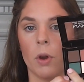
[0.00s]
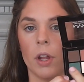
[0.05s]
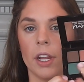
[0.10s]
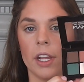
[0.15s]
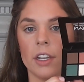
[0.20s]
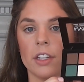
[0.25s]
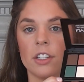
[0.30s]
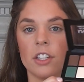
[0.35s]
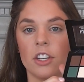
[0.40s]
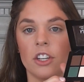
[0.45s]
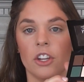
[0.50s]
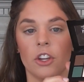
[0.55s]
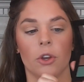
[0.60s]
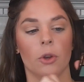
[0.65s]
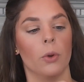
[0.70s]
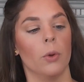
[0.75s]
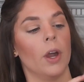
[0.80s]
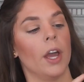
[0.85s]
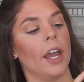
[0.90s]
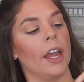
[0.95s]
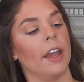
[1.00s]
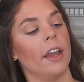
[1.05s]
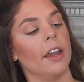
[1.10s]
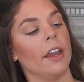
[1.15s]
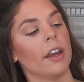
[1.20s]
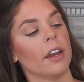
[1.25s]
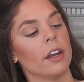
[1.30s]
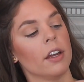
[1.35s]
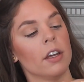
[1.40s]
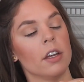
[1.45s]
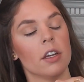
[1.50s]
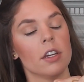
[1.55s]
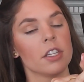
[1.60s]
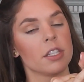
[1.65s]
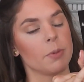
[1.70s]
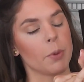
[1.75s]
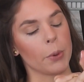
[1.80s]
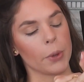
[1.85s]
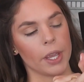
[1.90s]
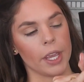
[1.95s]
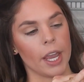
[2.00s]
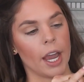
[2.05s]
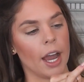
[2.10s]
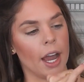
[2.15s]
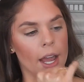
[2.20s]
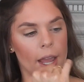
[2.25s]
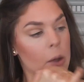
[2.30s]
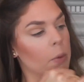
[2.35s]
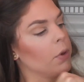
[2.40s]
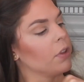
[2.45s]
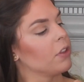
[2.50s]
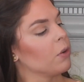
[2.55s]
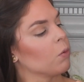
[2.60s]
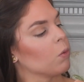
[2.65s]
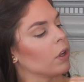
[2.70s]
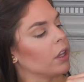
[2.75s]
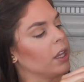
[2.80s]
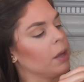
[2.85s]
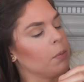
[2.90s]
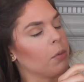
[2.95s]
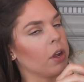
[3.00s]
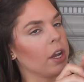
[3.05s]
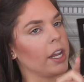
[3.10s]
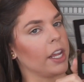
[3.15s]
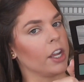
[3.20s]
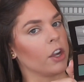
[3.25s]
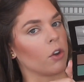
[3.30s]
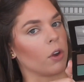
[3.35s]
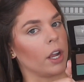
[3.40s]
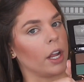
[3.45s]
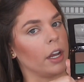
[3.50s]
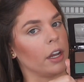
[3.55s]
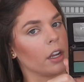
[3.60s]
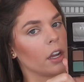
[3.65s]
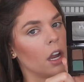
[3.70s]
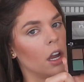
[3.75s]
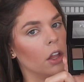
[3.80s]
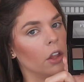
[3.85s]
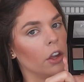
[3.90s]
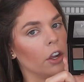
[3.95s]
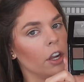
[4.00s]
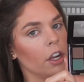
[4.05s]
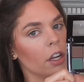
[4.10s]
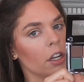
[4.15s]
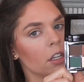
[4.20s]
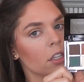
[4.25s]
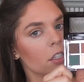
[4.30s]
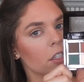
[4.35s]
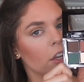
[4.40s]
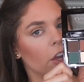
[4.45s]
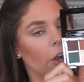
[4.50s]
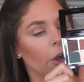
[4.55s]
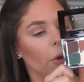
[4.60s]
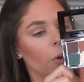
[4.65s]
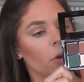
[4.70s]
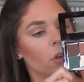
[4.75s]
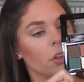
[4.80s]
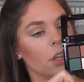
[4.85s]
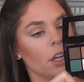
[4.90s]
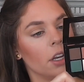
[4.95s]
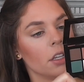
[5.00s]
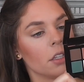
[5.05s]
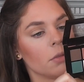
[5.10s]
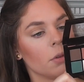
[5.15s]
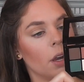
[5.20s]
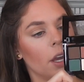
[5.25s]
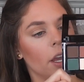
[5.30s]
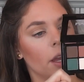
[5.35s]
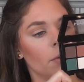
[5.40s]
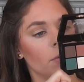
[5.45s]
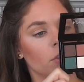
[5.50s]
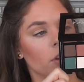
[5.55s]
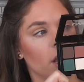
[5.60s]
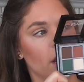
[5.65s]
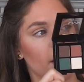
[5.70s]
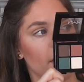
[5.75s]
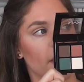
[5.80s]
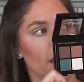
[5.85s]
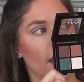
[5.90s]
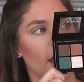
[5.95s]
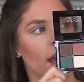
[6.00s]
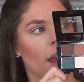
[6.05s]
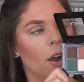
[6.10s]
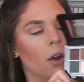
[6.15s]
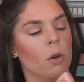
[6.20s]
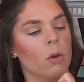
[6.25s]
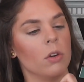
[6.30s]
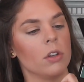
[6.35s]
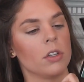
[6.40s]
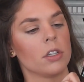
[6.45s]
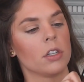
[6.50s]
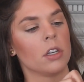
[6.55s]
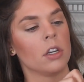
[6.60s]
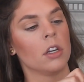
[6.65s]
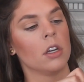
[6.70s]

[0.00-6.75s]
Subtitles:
wanting to do a smoky eye with a really pretty green color. So that is why I'm trying that out.